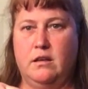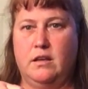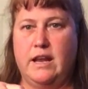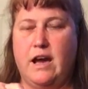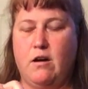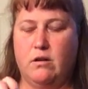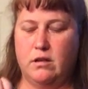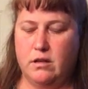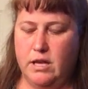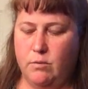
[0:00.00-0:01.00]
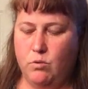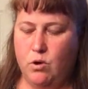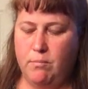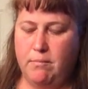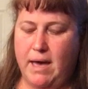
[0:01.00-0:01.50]
Now, it
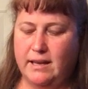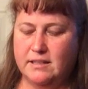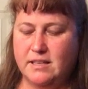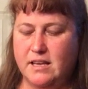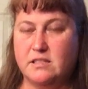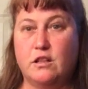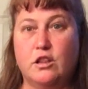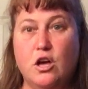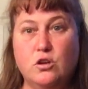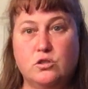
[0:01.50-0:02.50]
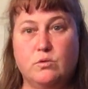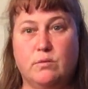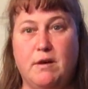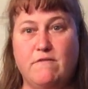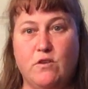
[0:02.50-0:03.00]
won't magnetize closed with
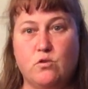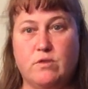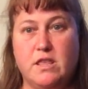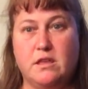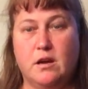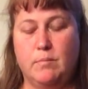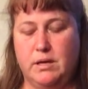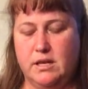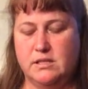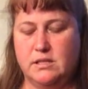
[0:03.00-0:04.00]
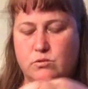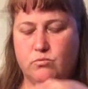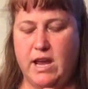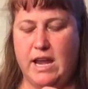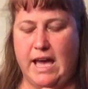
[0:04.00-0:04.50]
my phone right there because it's
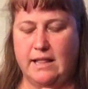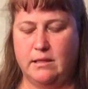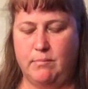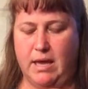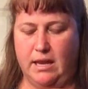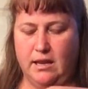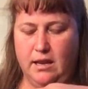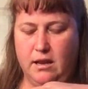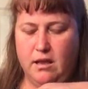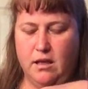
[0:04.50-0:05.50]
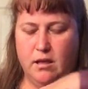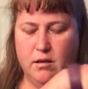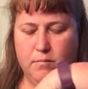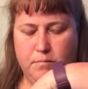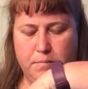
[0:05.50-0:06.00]
right at the magnet.
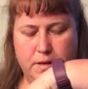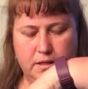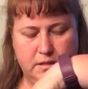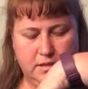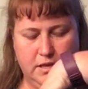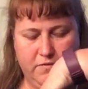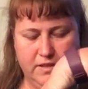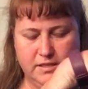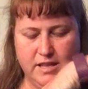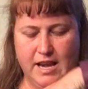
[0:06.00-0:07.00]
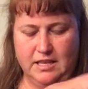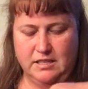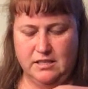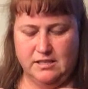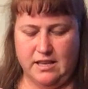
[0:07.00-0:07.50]
But let's see, if I slide it
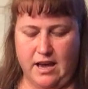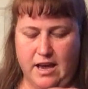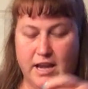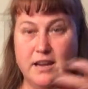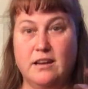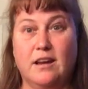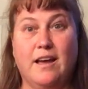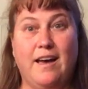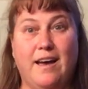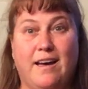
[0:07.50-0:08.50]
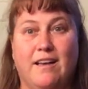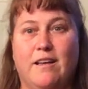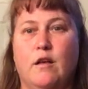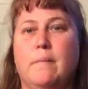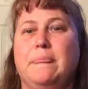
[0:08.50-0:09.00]
to the side, ha!
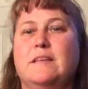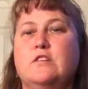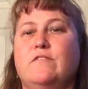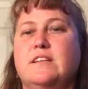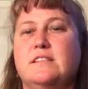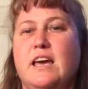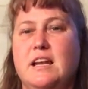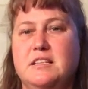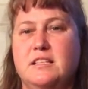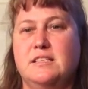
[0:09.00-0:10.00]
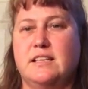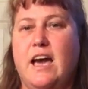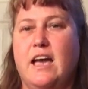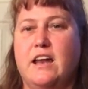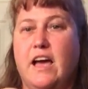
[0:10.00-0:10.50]
So if I slide it to the
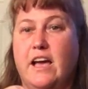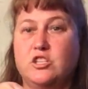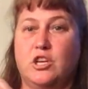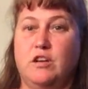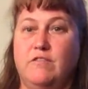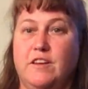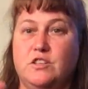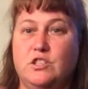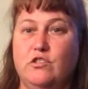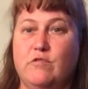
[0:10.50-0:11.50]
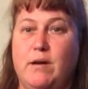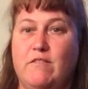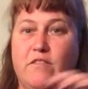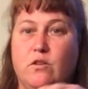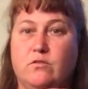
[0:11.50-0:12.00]
side, I actually could fit 2 of my
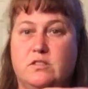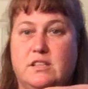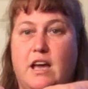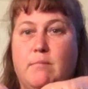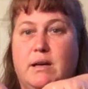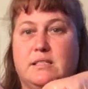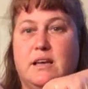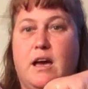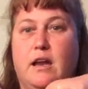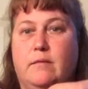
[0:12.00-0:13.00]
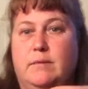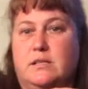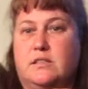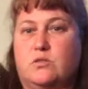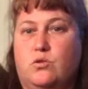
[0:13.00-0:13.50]
phones side by side
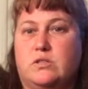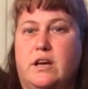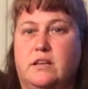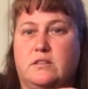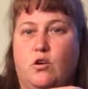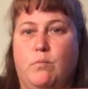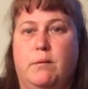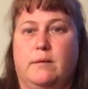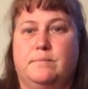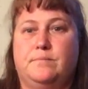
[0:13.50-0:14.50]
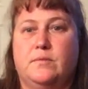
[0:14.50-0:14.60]
because this whole side is open.